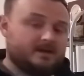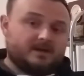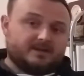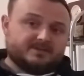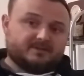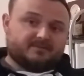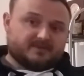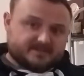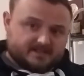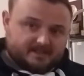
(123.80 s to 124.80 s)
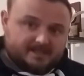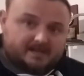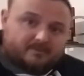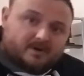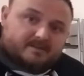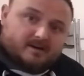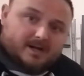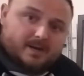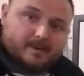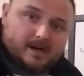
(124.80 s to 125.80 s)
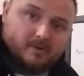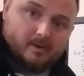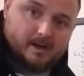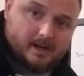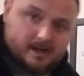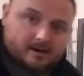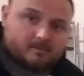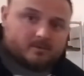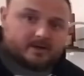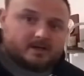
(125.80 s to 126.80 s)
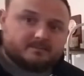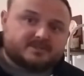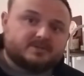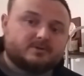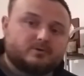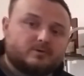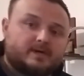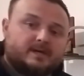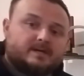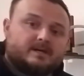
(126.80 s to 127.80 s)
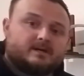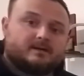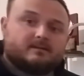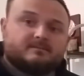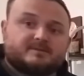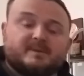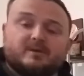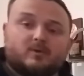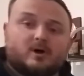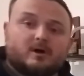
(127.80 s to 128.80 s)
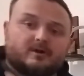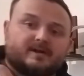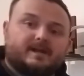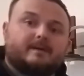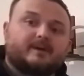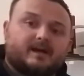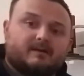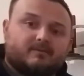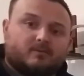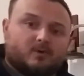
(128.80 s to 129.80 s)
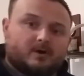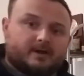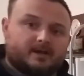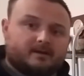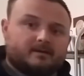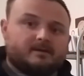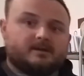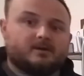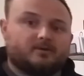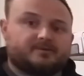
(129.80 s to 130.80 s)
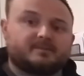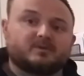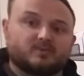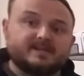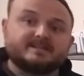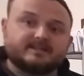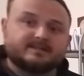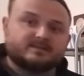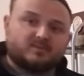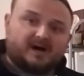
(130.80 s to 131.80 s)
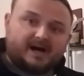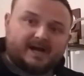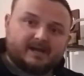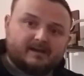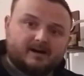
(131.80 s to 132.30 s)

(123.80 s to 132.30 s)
So the first thing that I want to talk about when it comes to speed work or dynamic effort work, and some of the reasons why